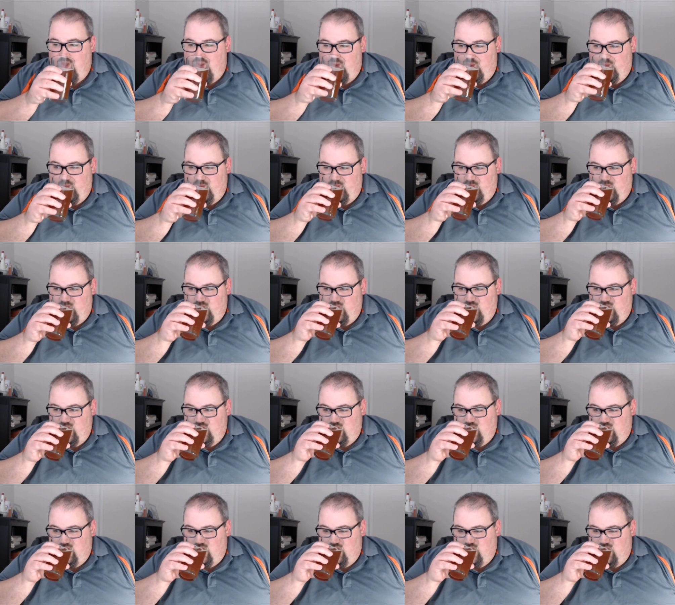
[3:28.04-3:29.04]

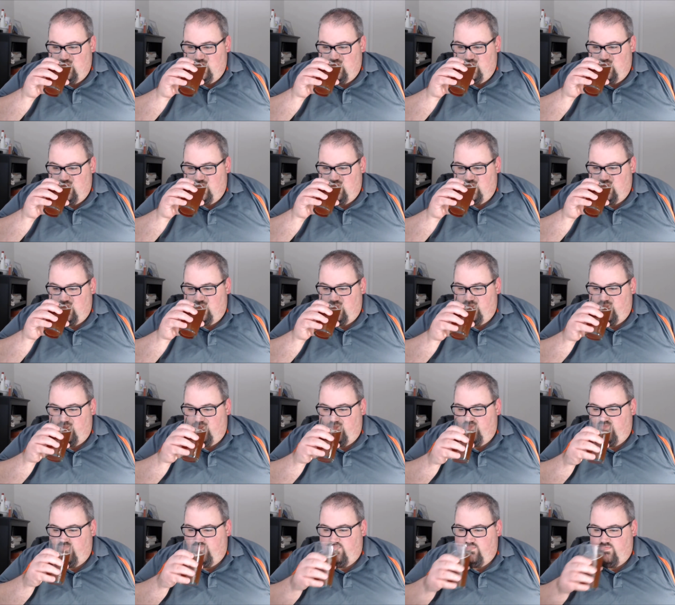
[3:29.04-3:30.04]

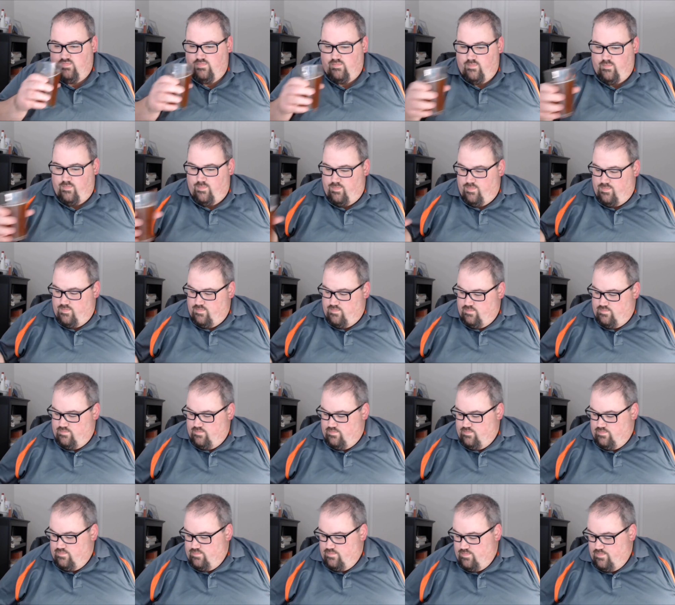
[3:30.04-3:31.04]

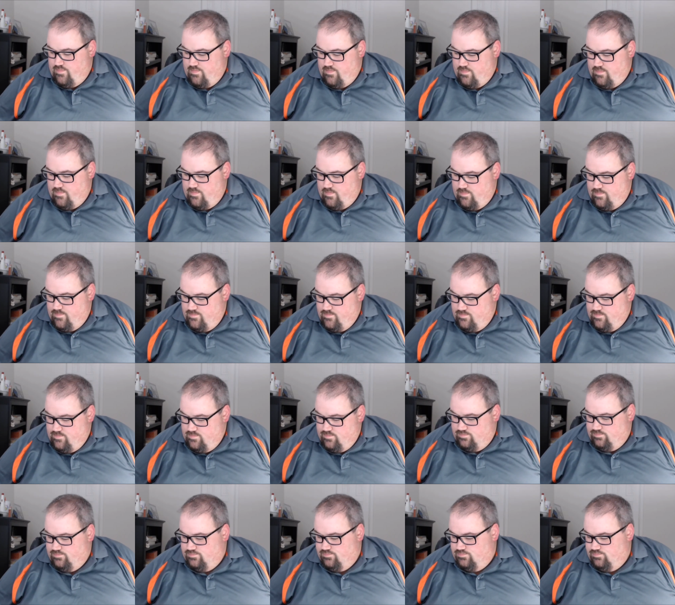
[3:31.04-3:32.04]

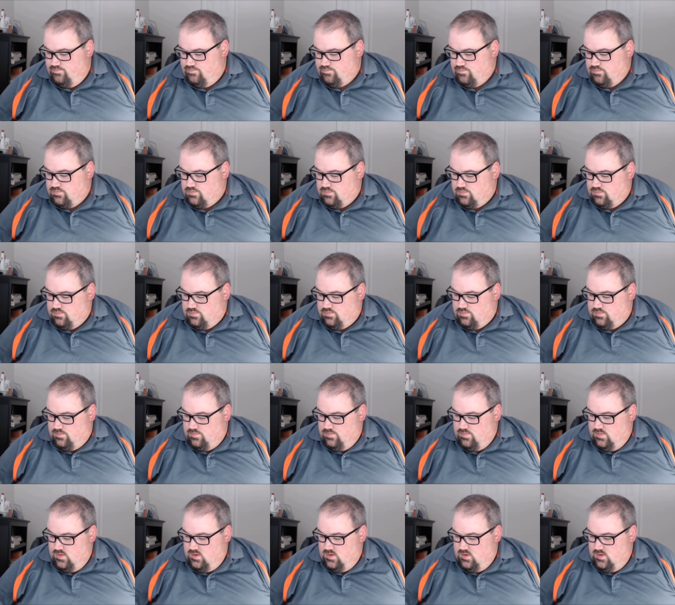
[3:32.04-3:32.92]
No one is speaking in this clip.